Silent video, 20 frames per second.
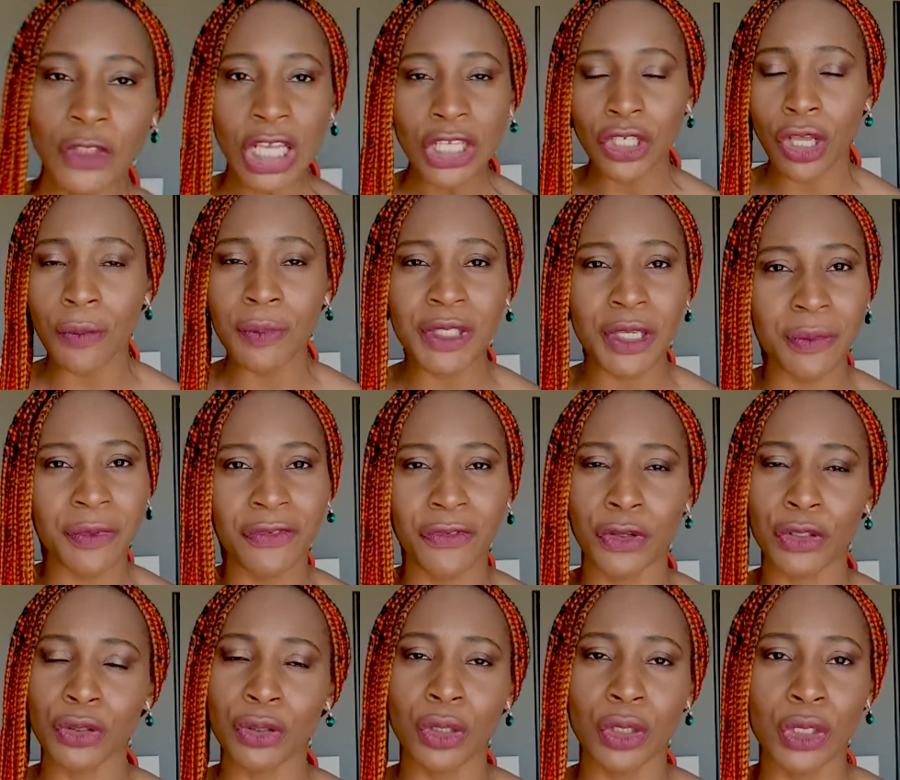normally
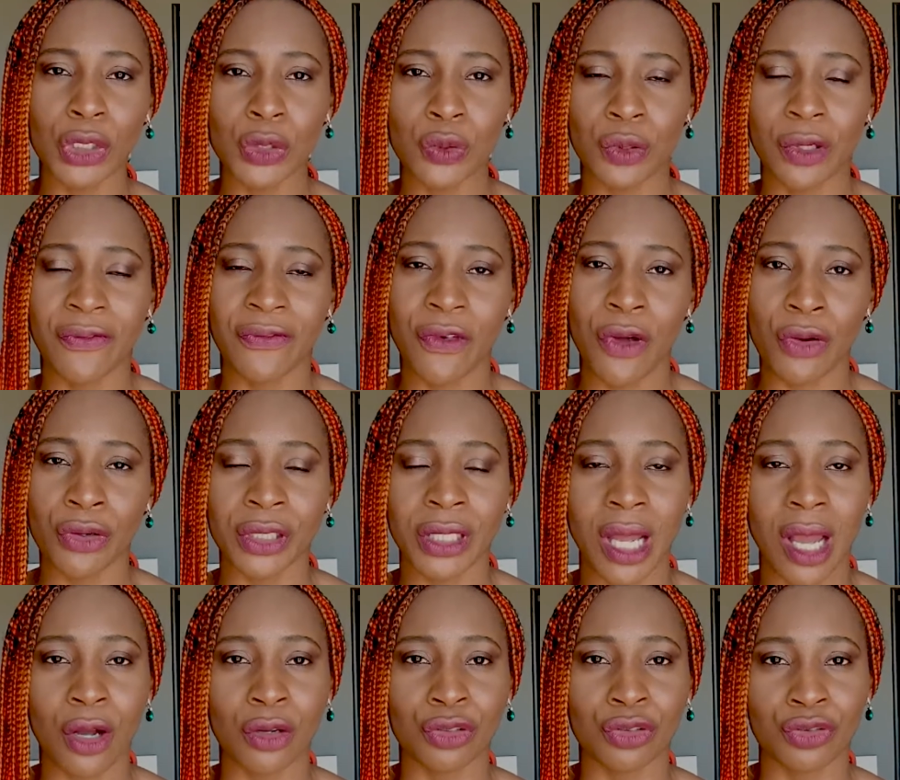before you go to a foreign
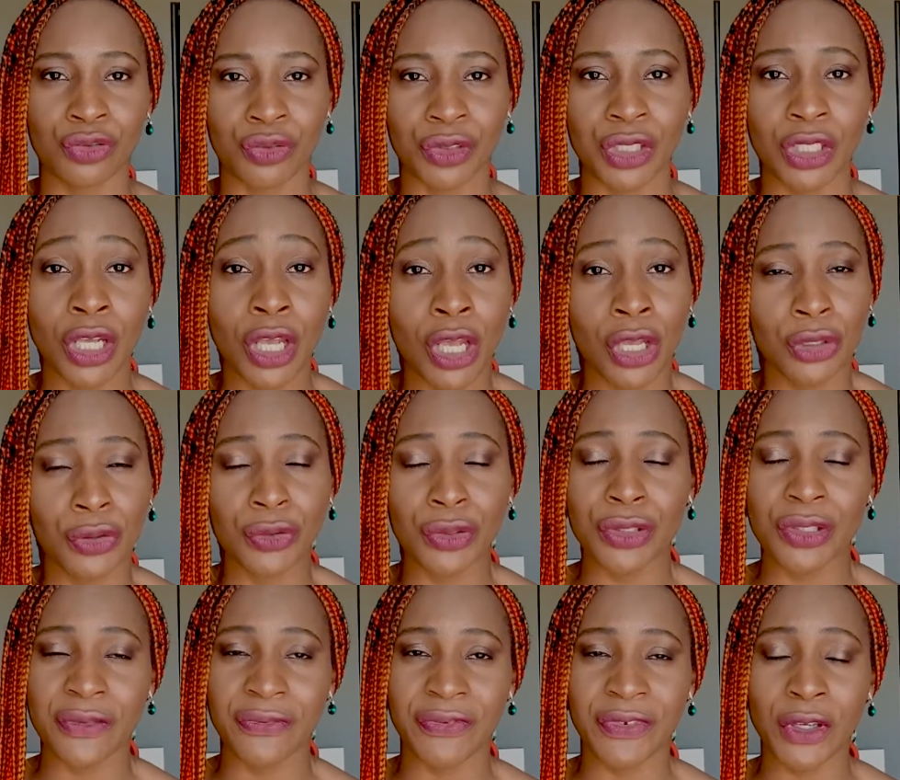country you
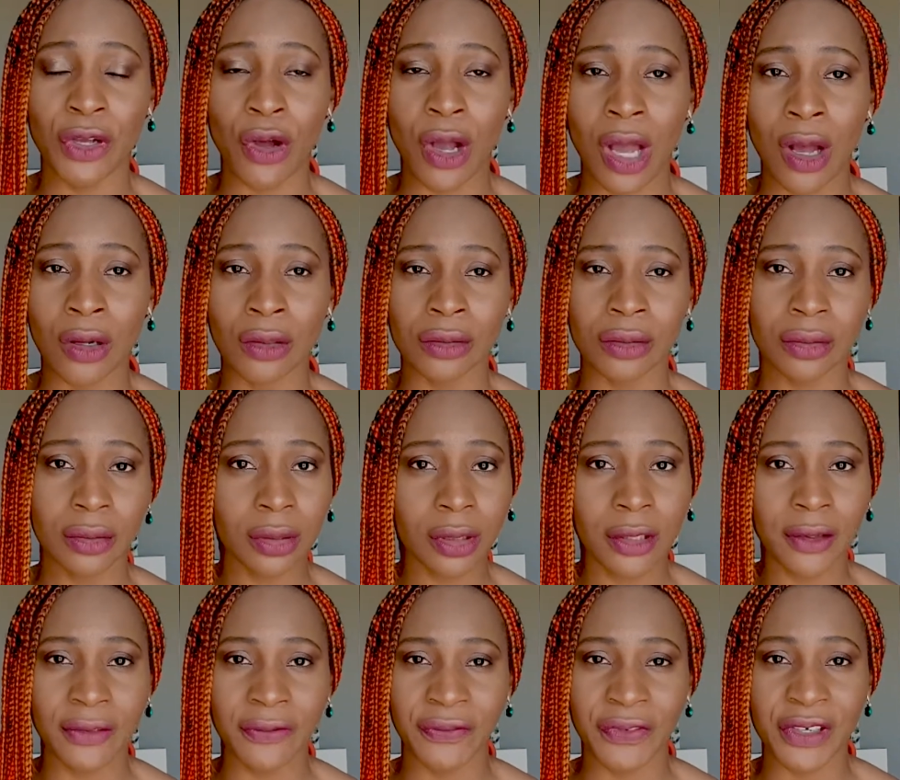need to figure out
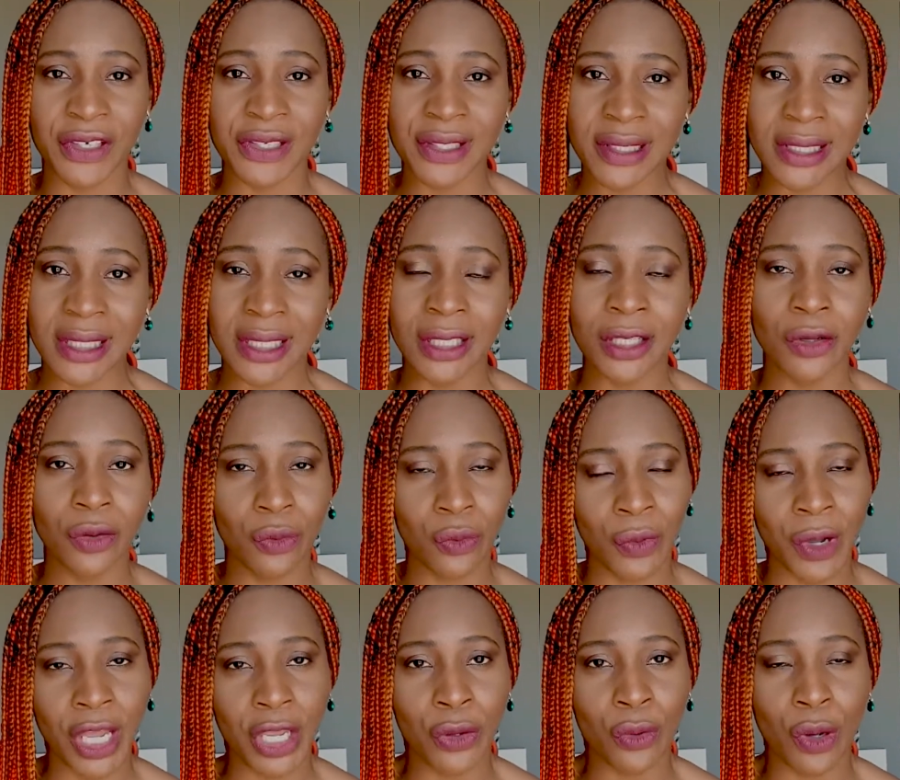firstly
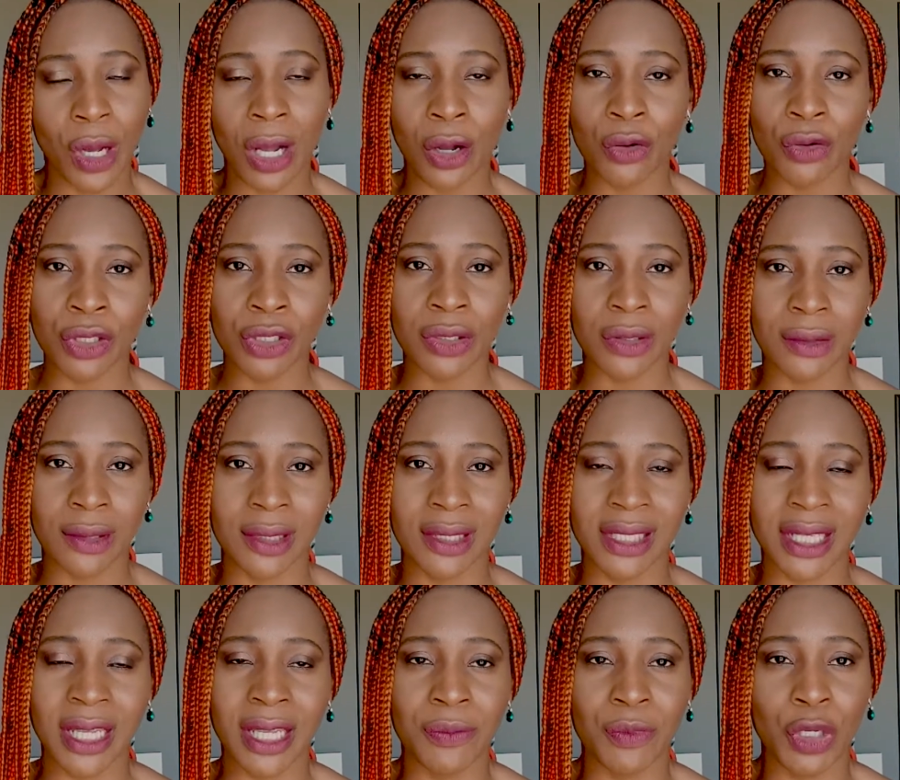where you are going to
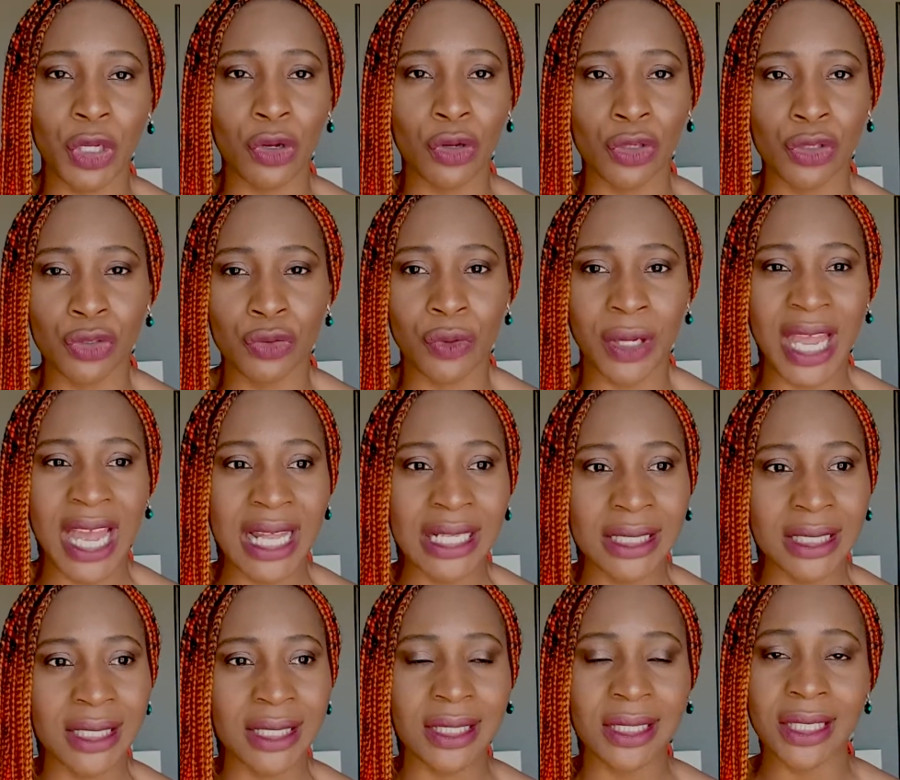stay because you
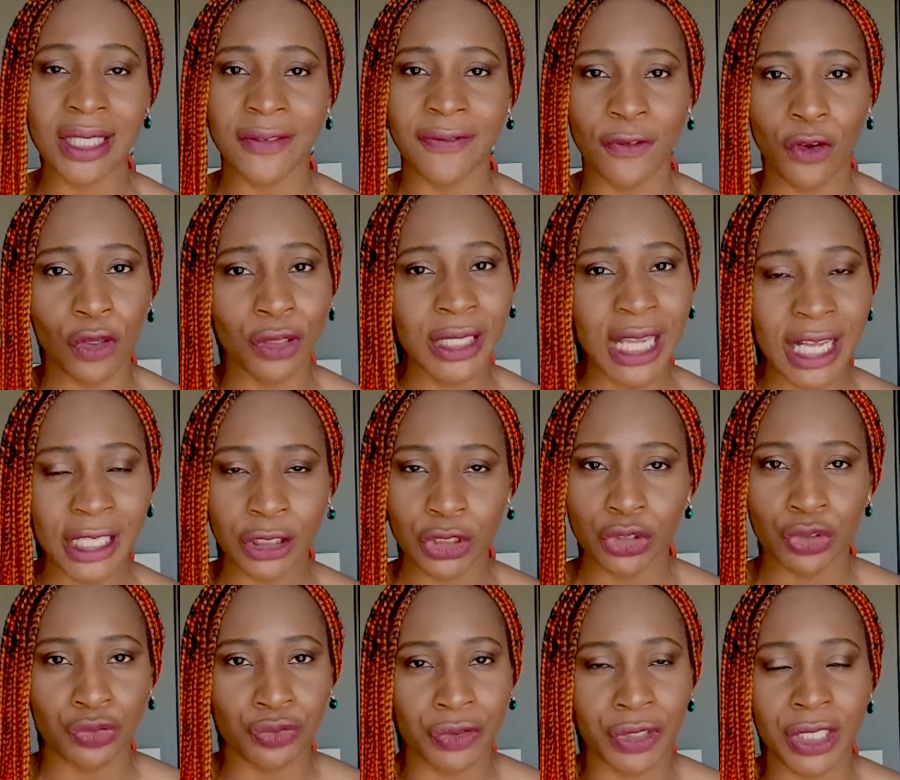can't sleep under a
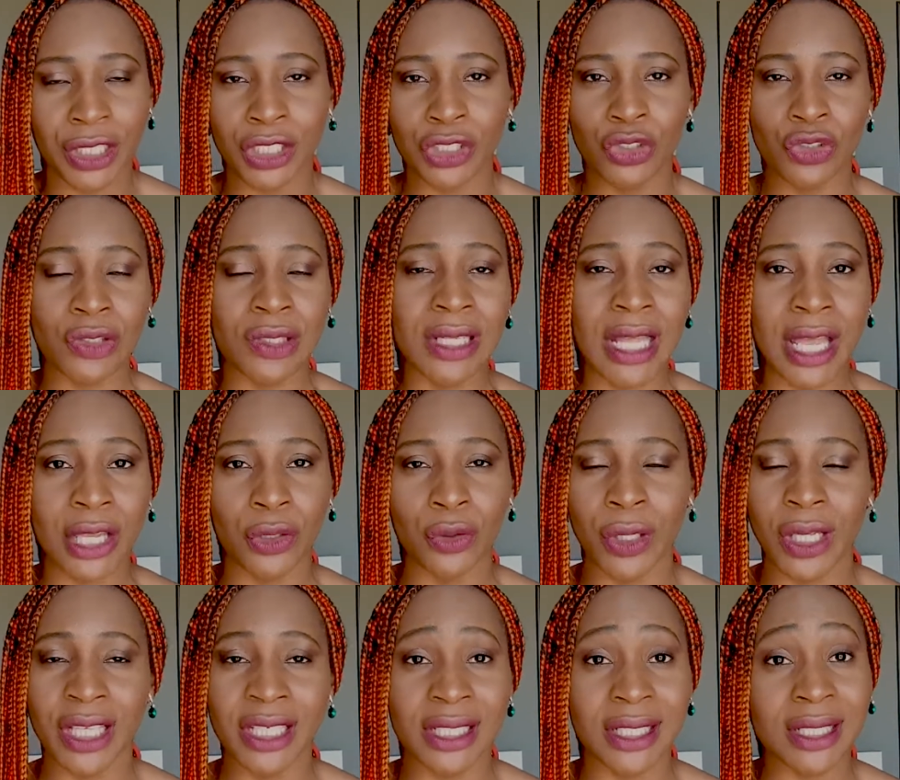tree just like you
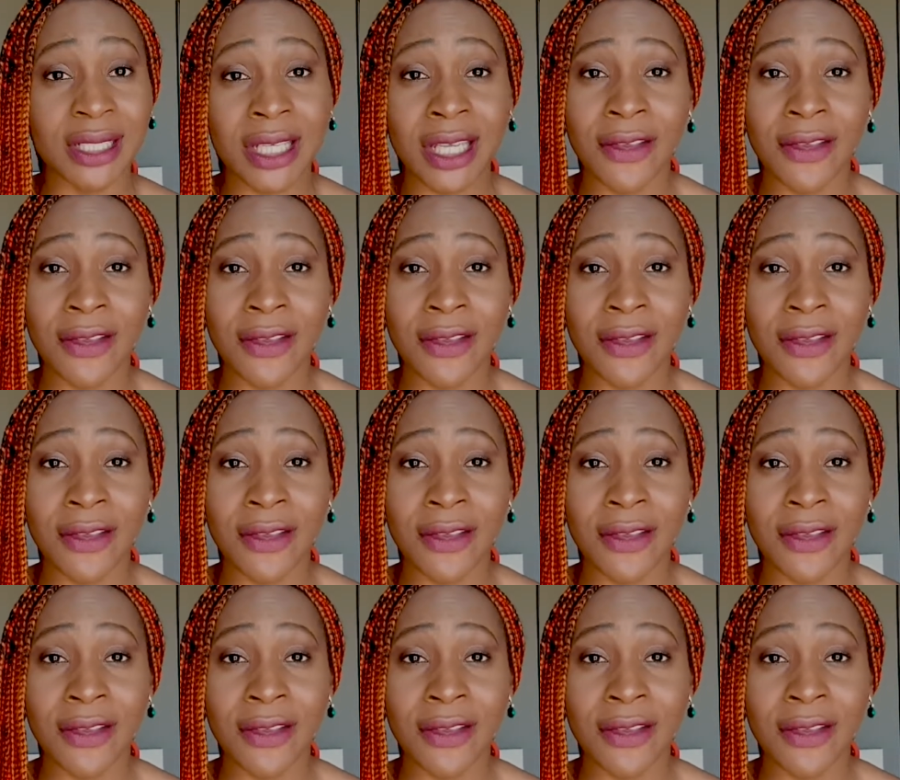can't